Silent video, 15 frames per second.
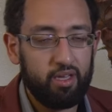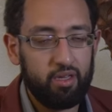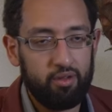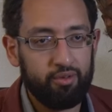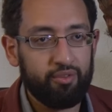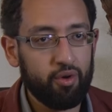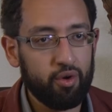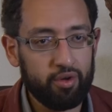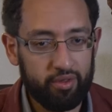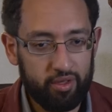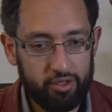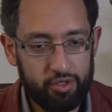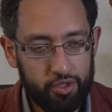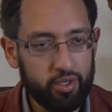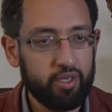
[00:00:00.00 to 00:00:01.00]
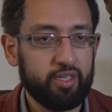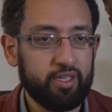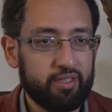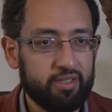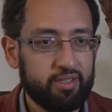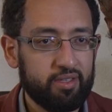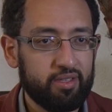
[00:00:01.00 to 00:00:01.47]
For the
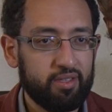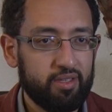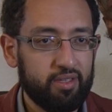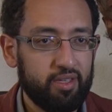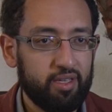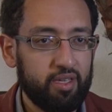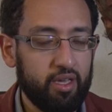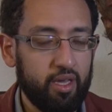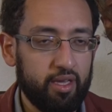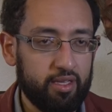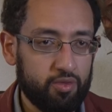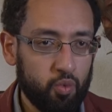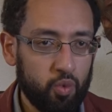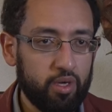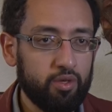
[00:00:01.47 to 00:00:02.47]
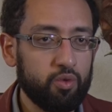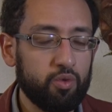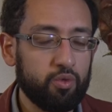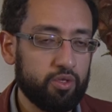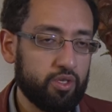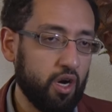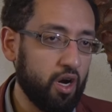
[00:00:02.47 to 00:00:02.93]
jurist is one
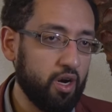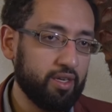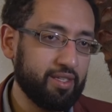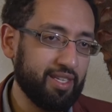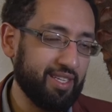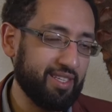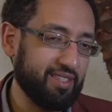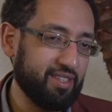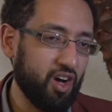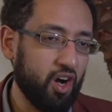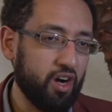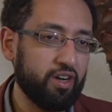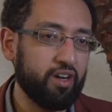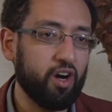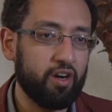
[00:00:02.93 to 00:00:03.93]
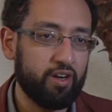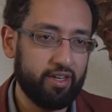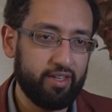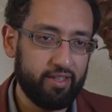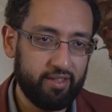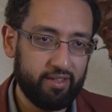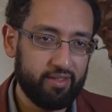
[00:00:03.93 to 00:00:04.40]
whose heart is
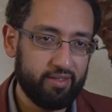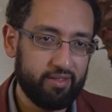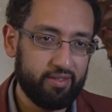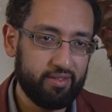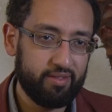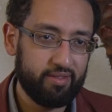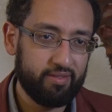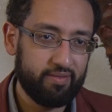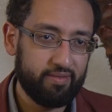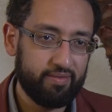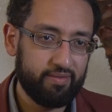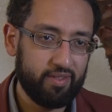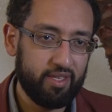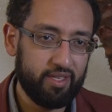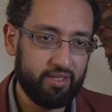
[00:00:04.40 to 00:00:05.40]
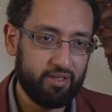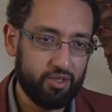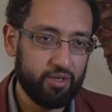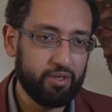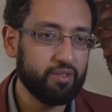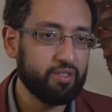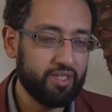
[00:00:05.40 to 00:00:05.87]
hard-hearted. His
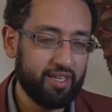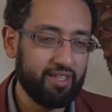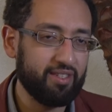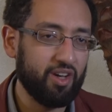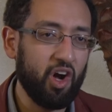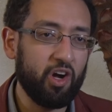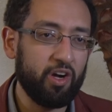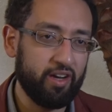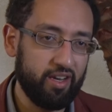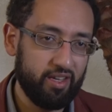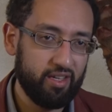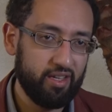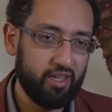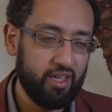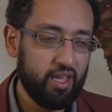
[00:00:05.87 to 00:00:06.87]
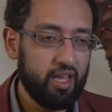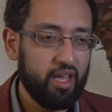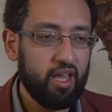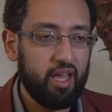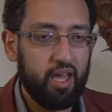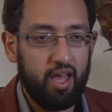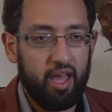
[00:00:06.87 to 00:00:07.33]
internal state is hard.
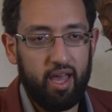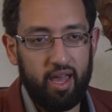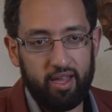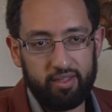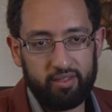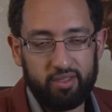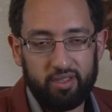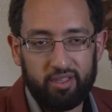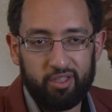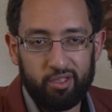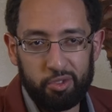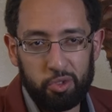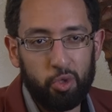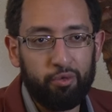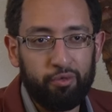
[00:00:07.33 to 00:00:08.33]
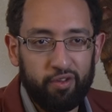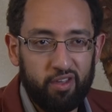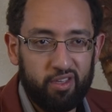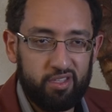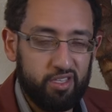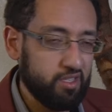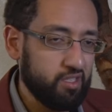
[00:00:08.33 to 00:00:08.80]
And the Sufi,
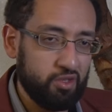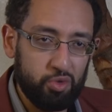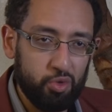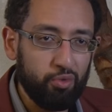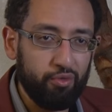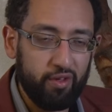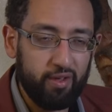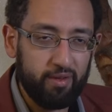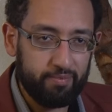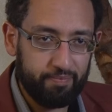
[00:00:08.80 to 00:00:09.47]
just the Sufi,